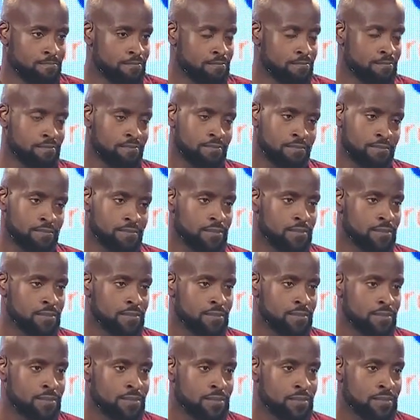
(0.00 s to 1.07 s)

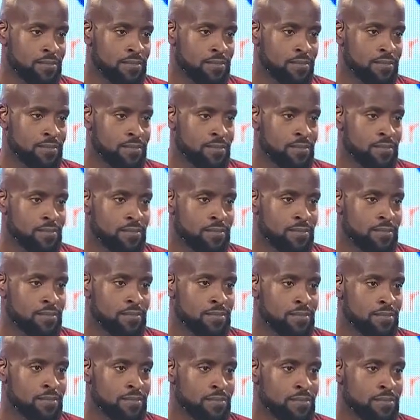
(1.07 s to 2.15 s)

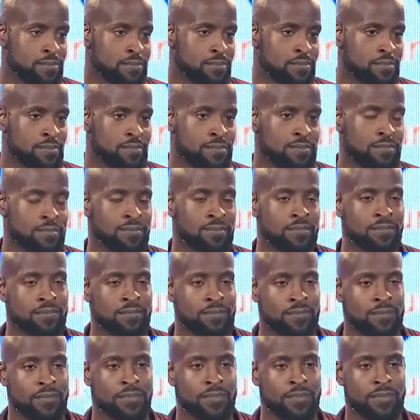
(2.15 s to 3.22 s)

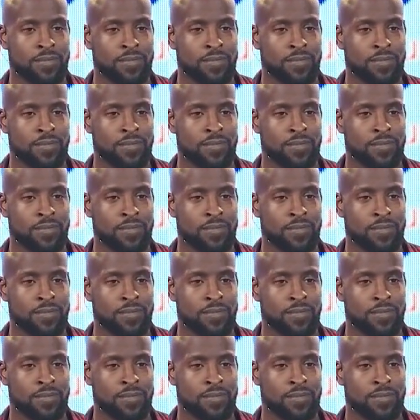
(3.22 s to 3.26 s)
No one is speaking in this clip.